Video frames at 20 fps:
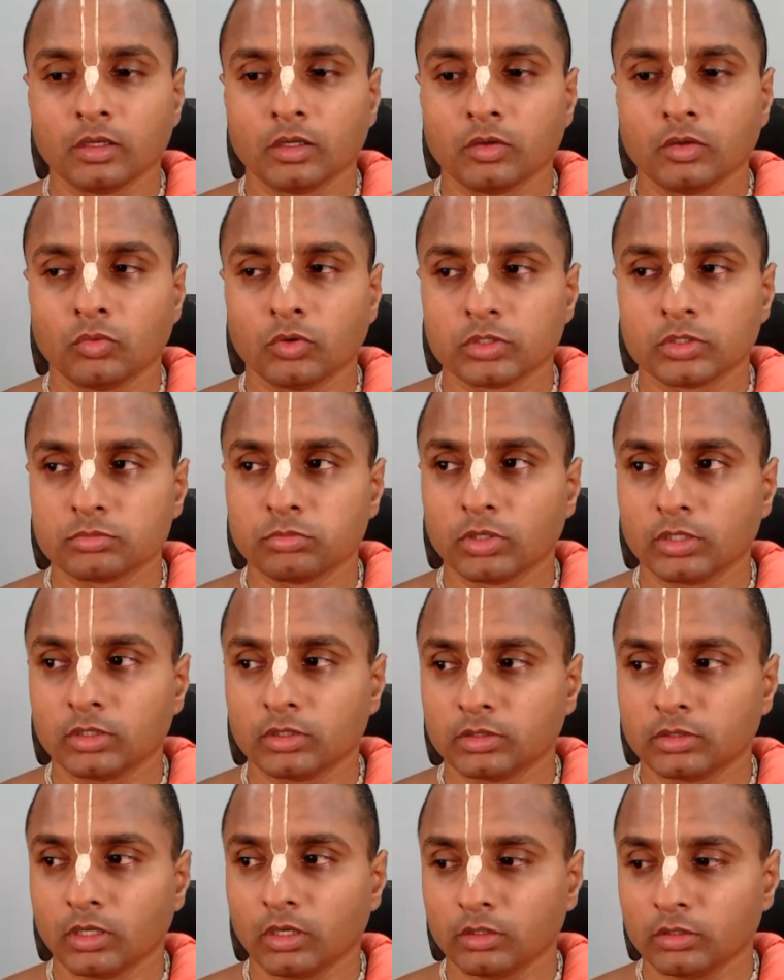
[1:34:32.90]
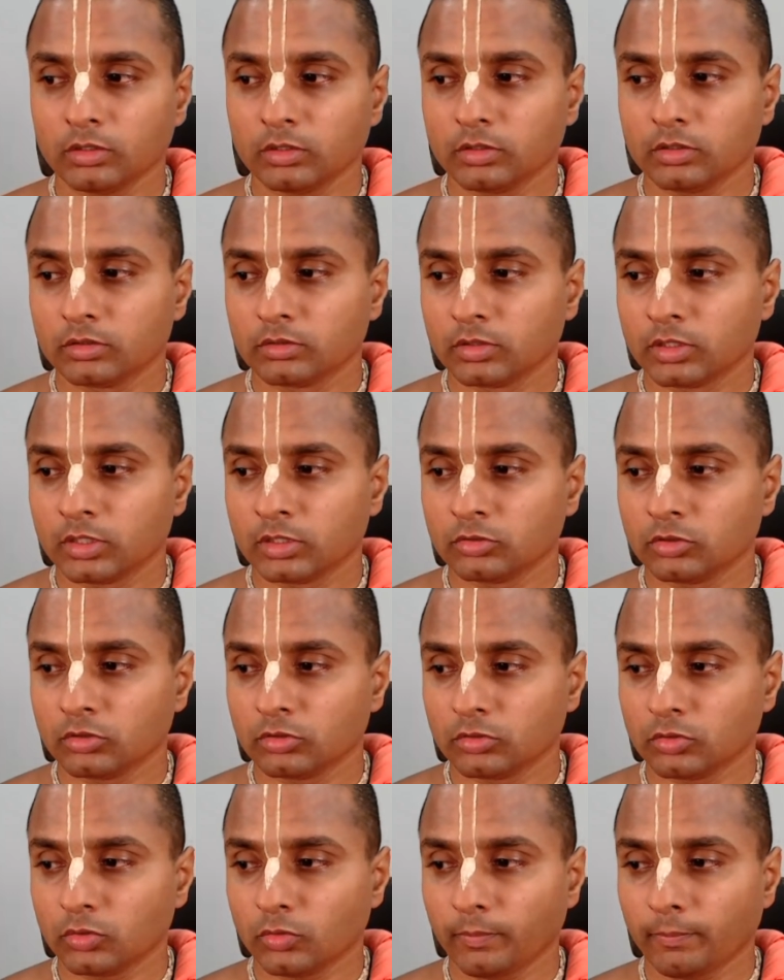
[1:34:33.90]
What is Bhattathari? I do not
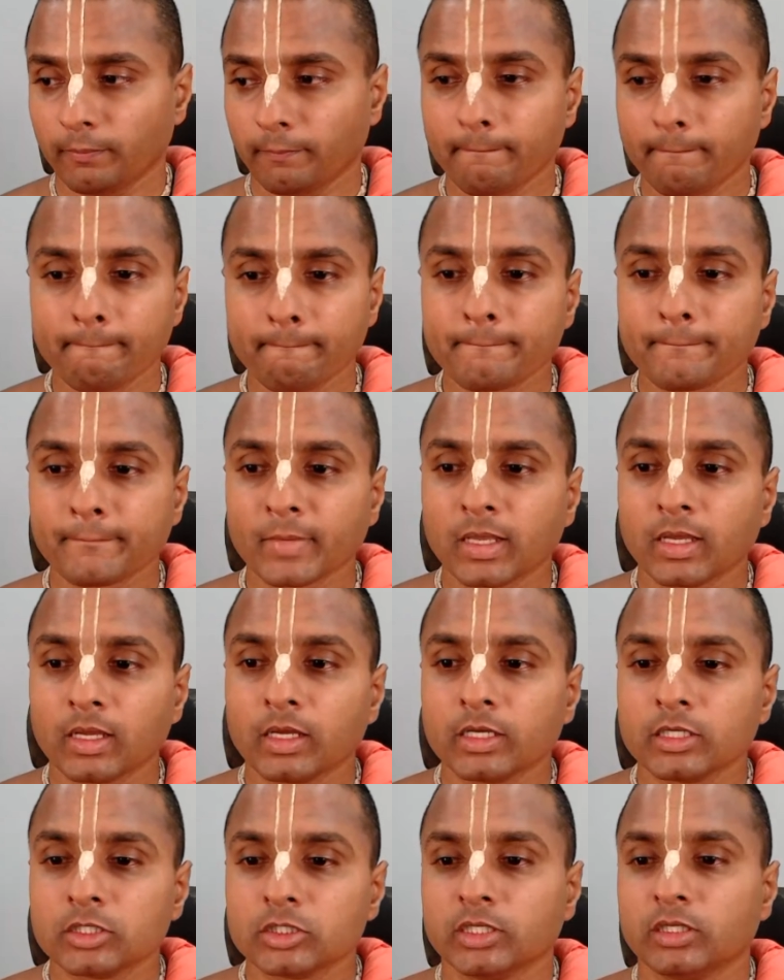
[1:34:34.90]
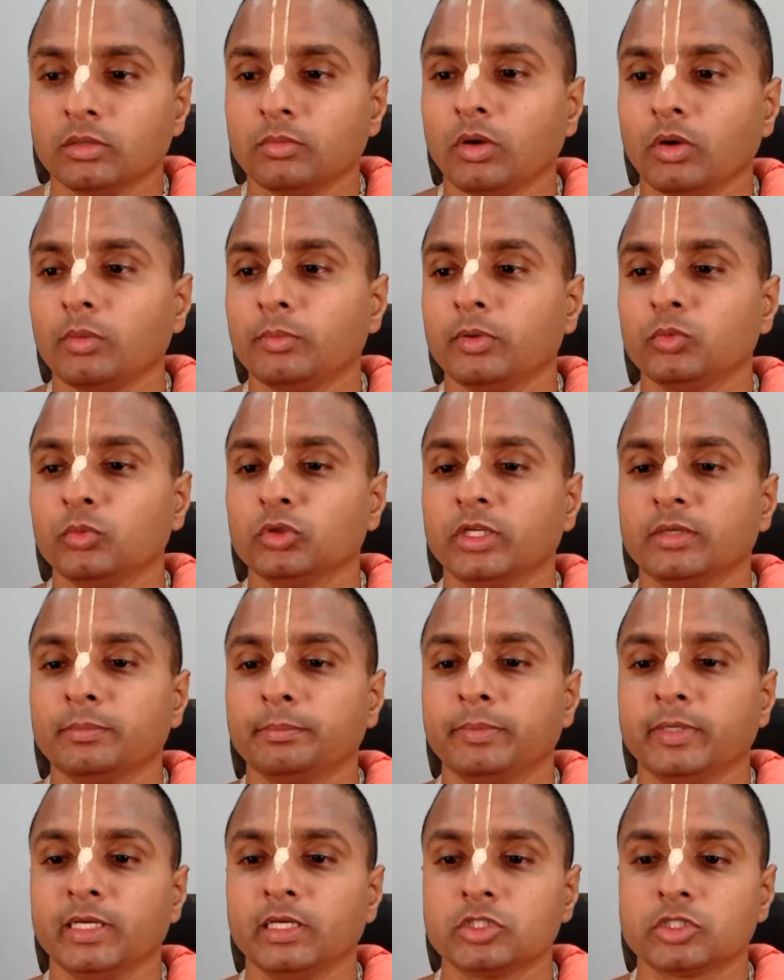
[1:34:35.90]
know. Chaitanya Mahaprabhu then
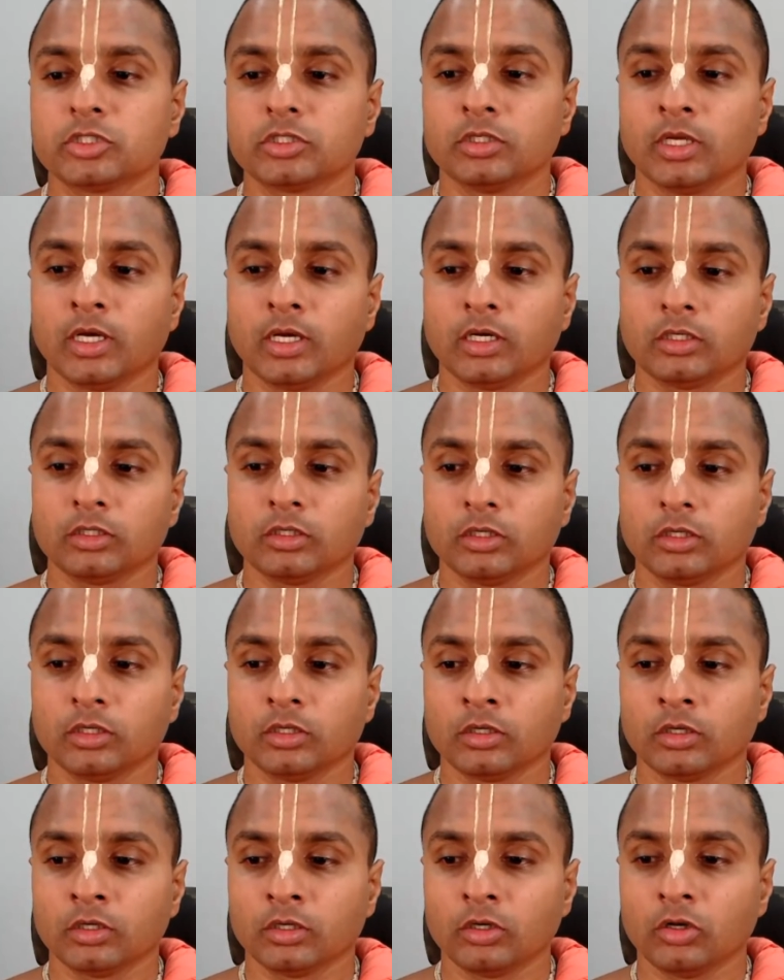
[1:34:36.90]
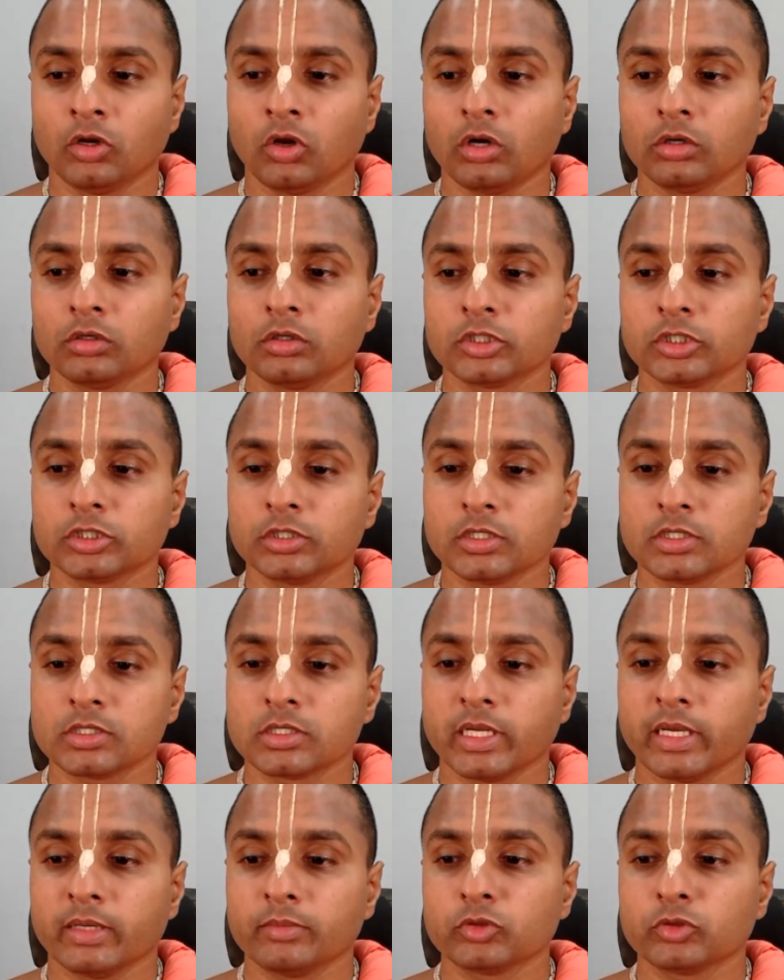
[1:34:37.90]
preached that Lord Krishna's
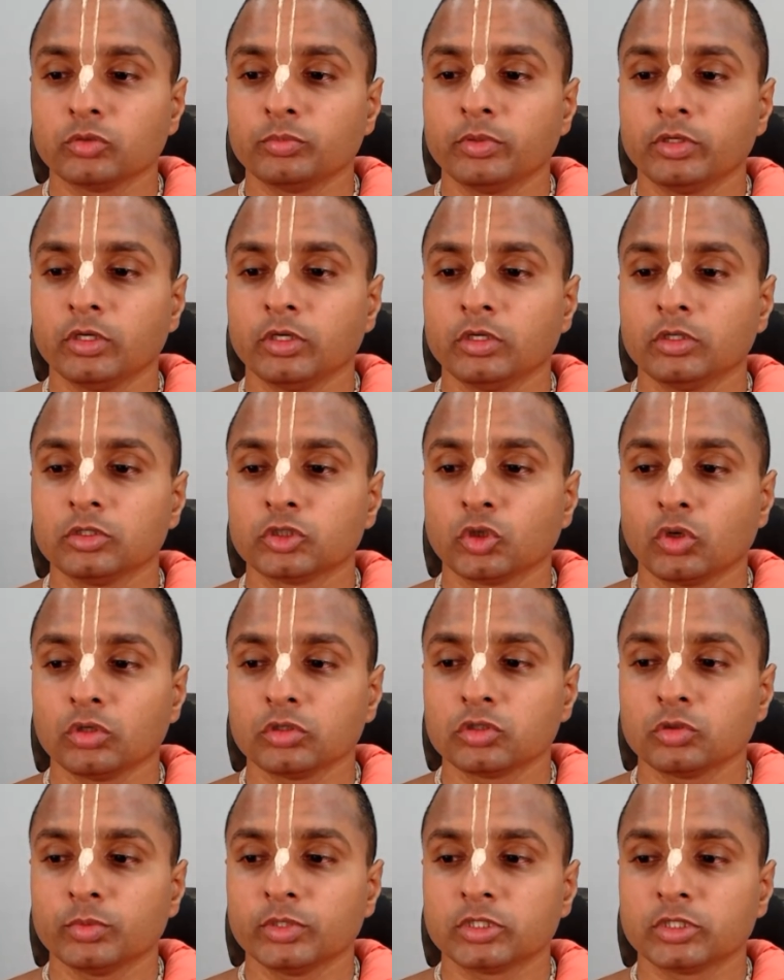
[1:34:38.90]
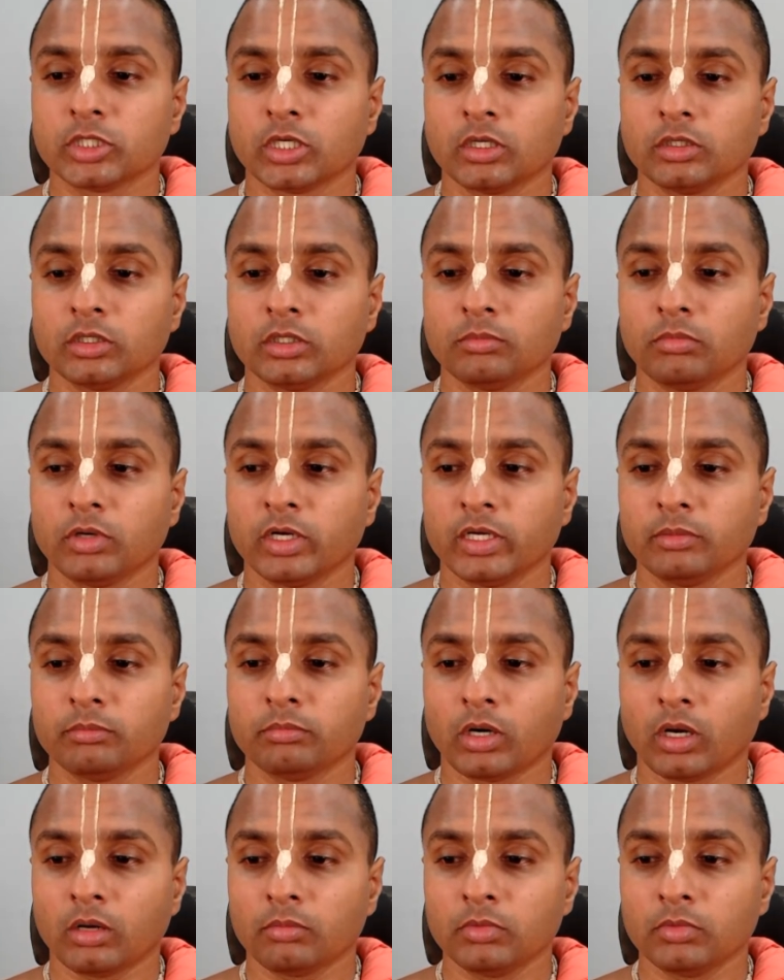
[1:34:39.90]
name should also be chanted by
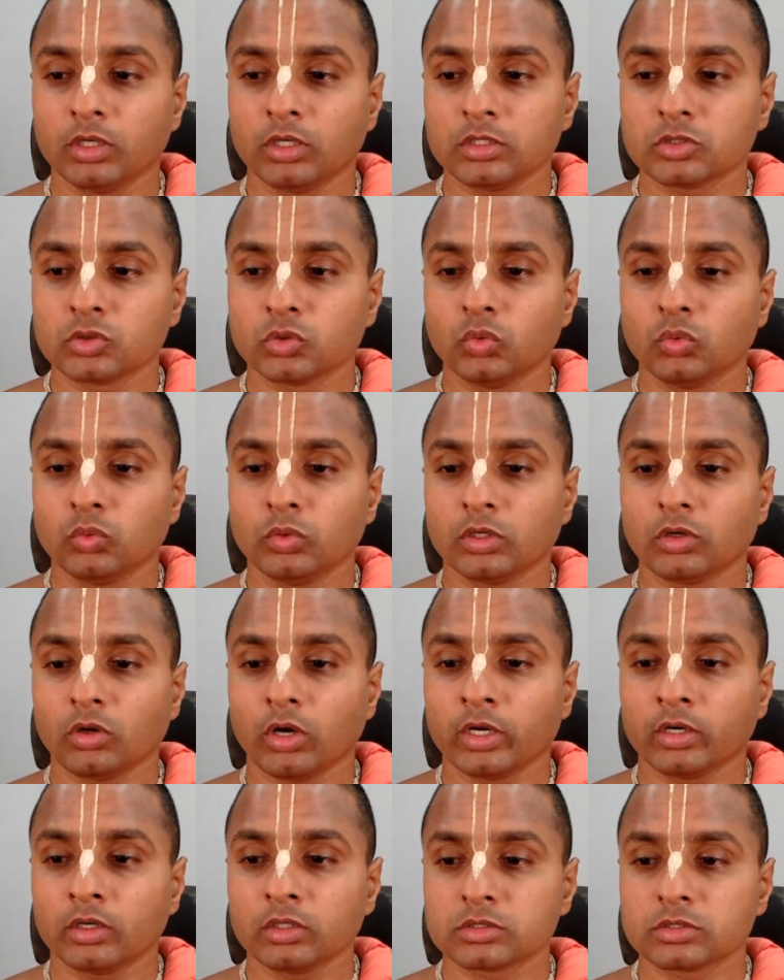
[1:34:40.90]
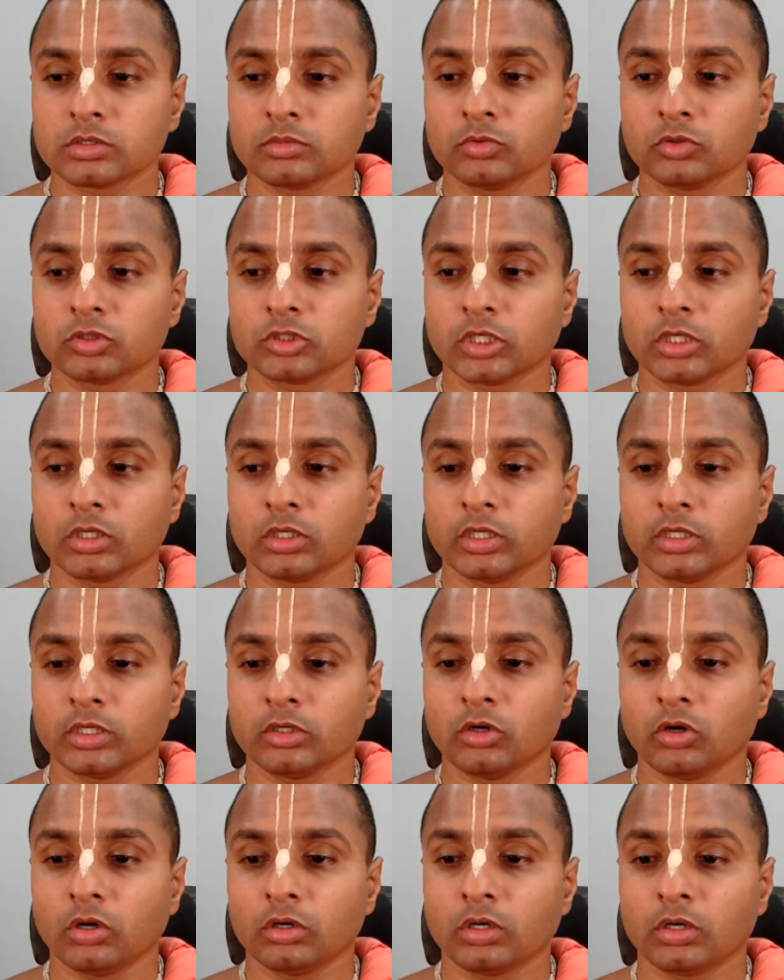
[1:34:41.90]
Brahmanas who were accustomed to chanting
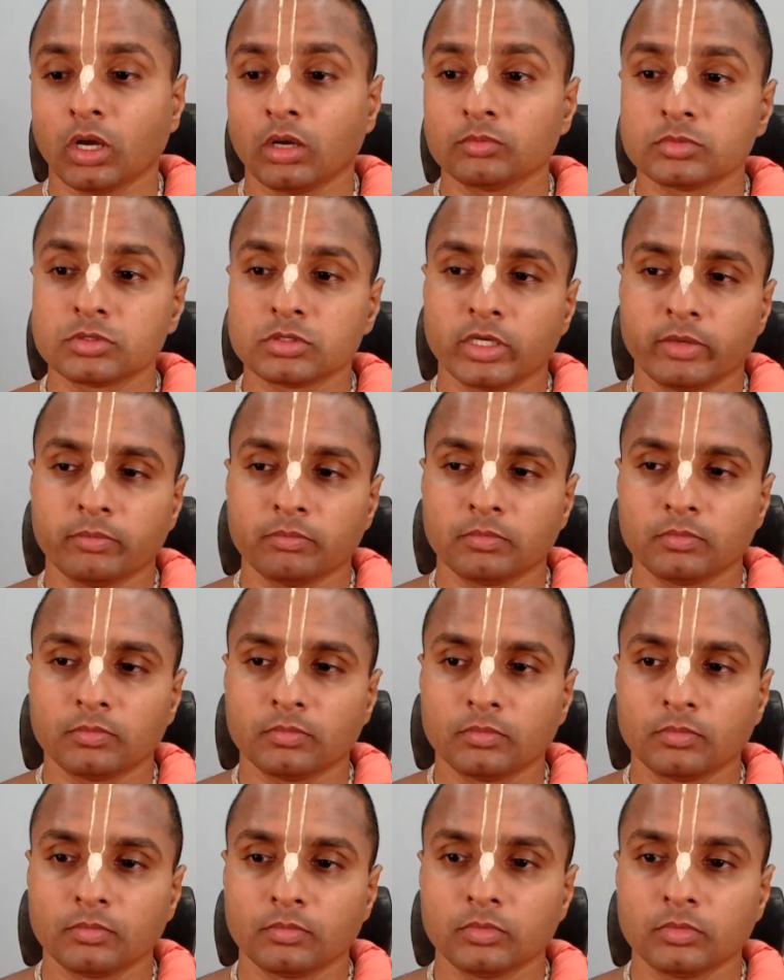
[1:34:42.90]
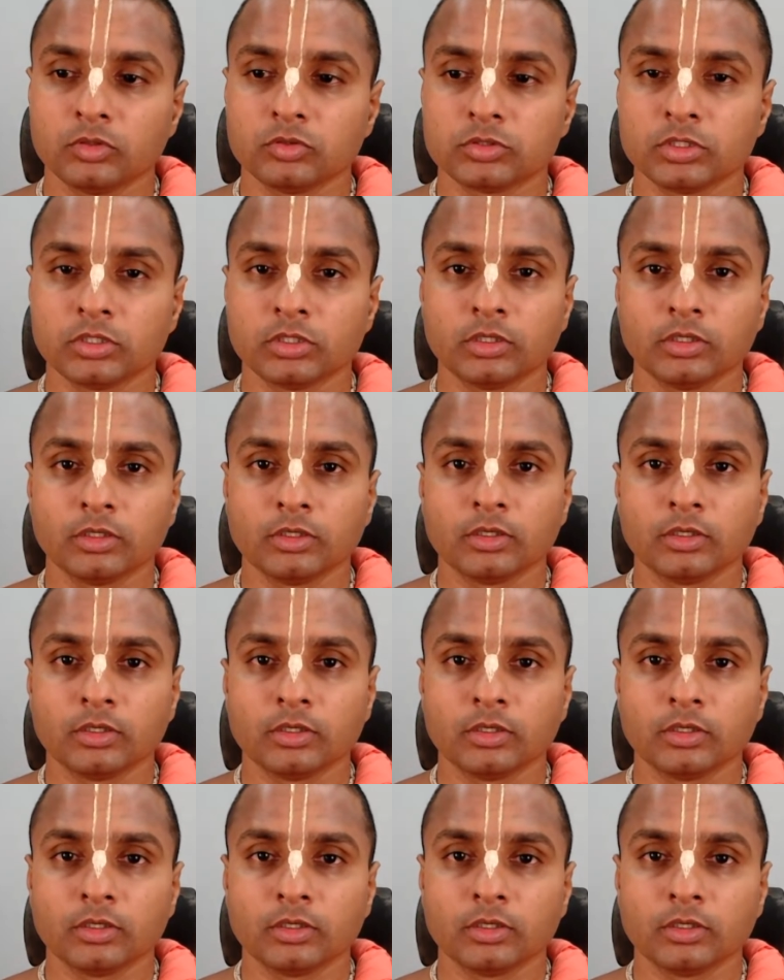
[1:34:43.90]
Lord Ram's name. You see